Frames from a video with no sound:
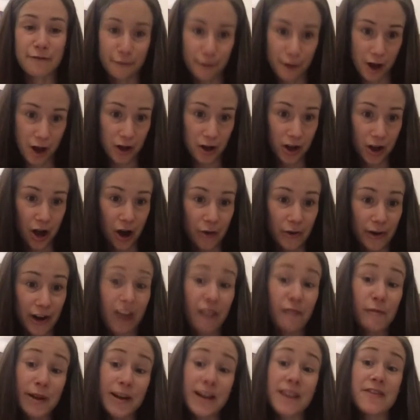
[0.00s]
ago. And I've
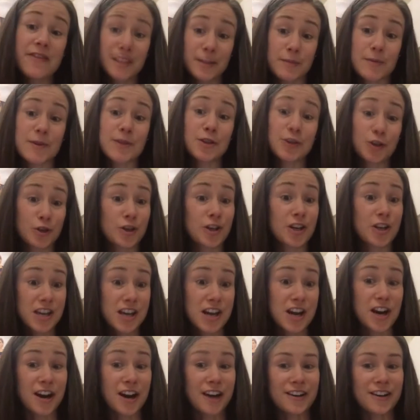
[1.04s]
been in this position a year.